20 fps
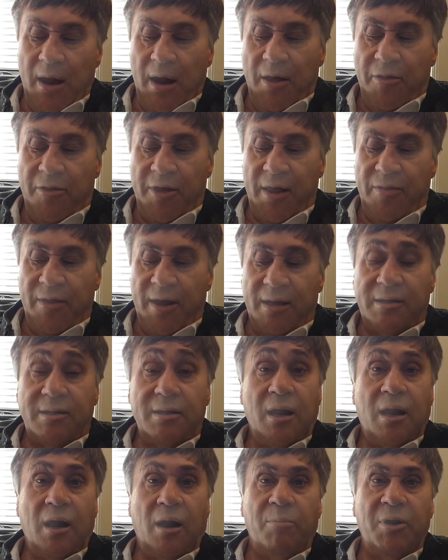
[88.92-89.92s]
Then there's
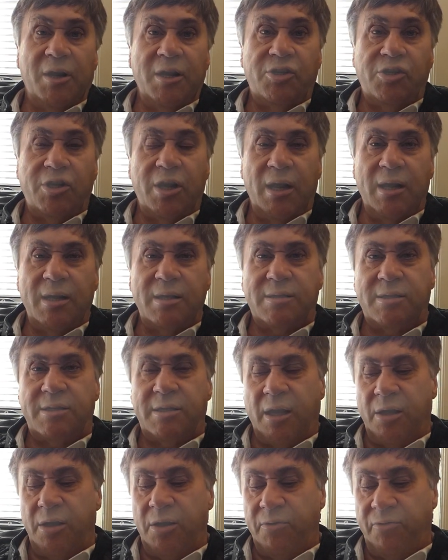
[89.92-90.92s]
company shares.
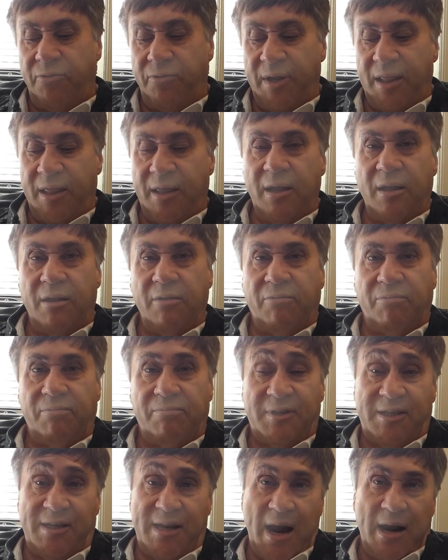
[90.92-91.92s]
So if we think of
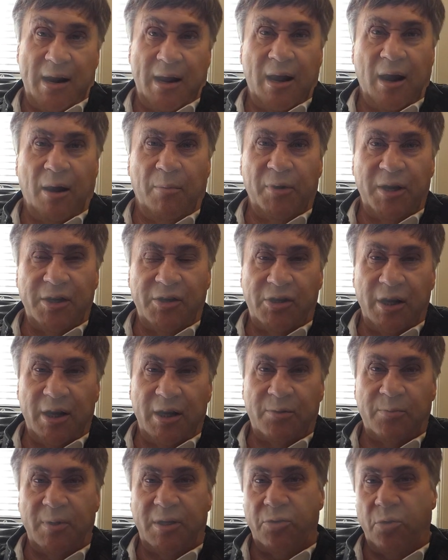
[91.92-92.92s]
standard company
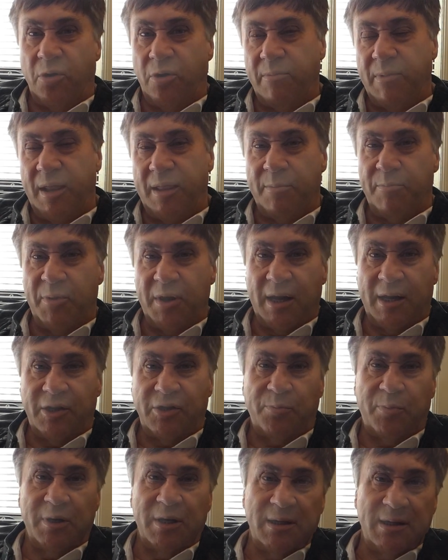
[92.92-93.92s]
shares, we're talking about the
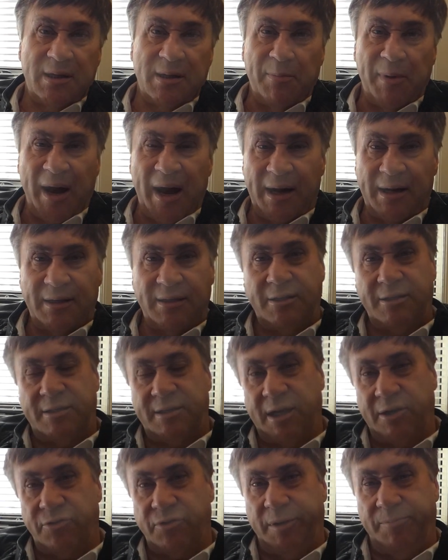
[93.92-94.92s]
BHPs, the banks,
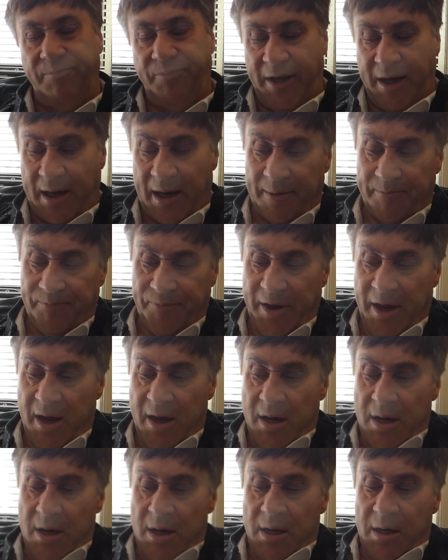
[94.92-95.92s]
etc. Okay,
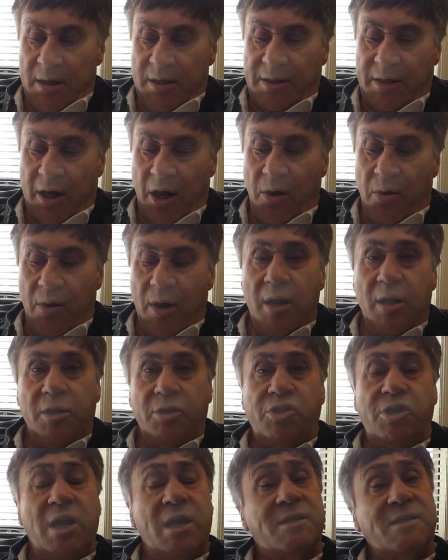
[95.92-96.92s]
so
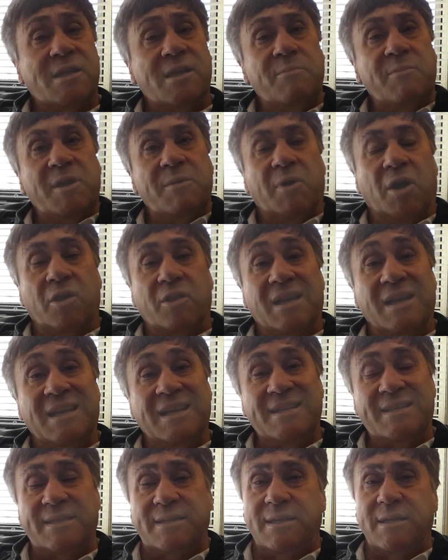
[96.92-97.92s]
shares can be both
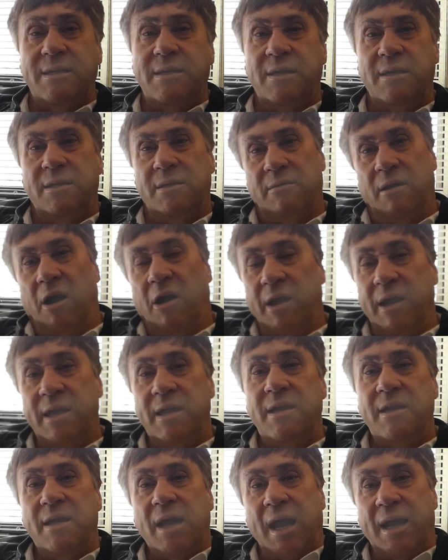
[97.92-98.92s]
listed,
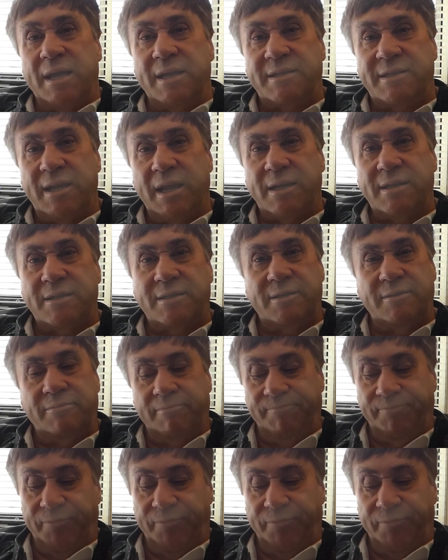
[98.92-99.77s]
i.e. ASX,